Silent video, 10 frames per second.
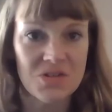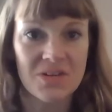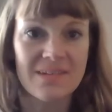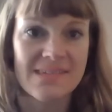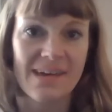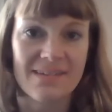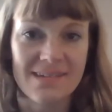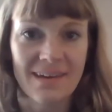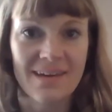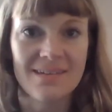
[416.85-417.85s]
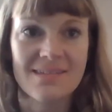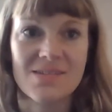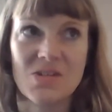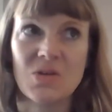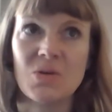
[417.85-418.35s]
degrees Celsius
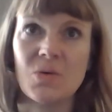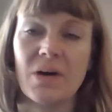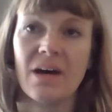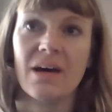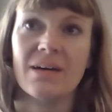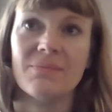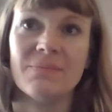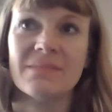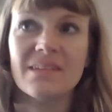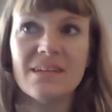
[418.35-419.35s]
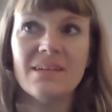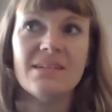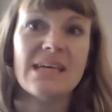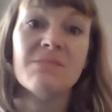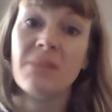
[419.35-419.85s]
to
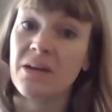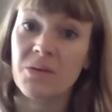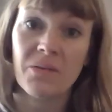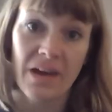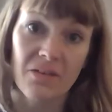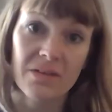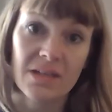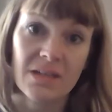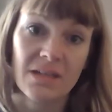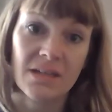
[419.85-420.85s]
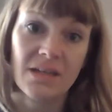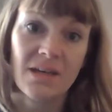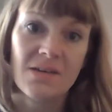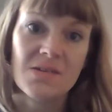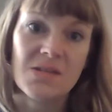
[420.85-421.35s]
10 microkelvin. So